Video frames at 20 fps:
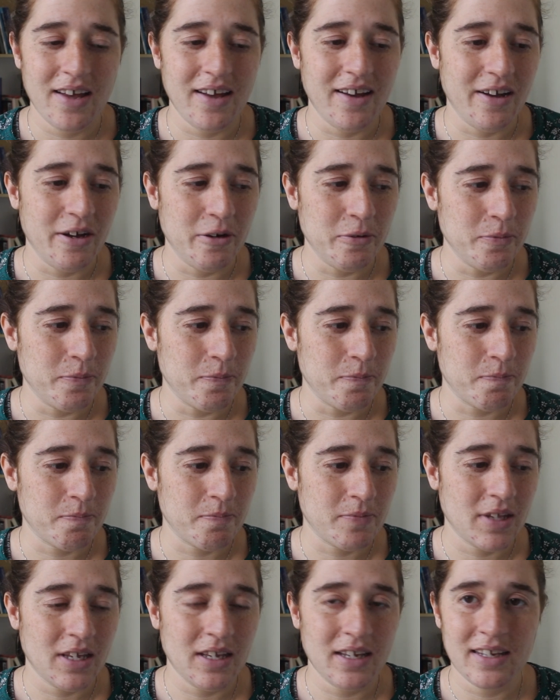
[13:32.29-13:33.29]

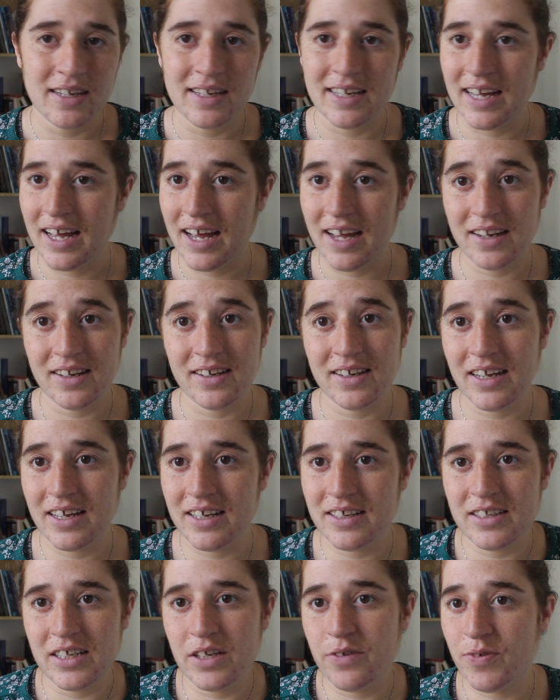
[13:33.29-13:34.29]
And
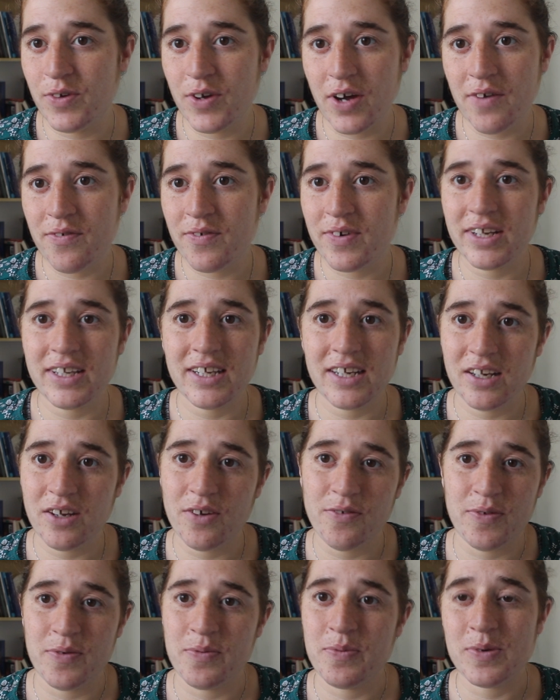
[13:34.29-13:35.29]
if you have read any
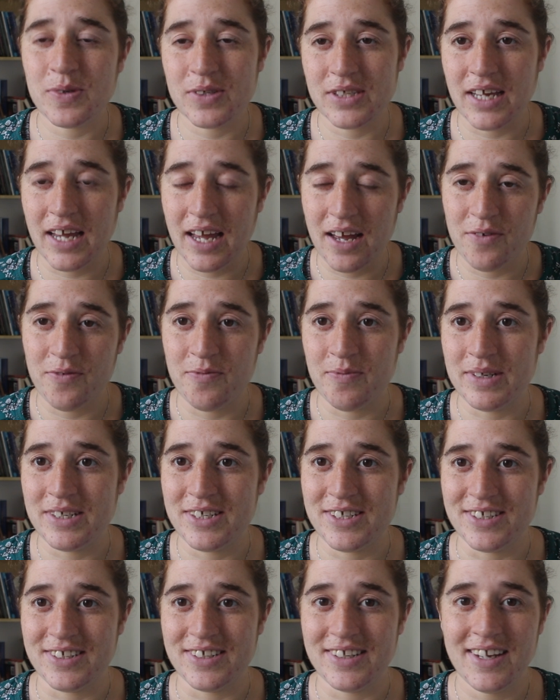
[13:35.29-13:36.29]
of the books I have
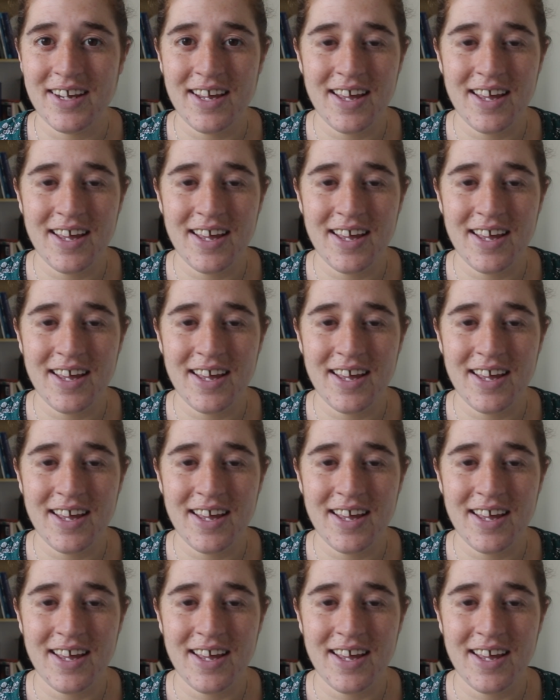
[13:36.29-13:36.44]
mentioned.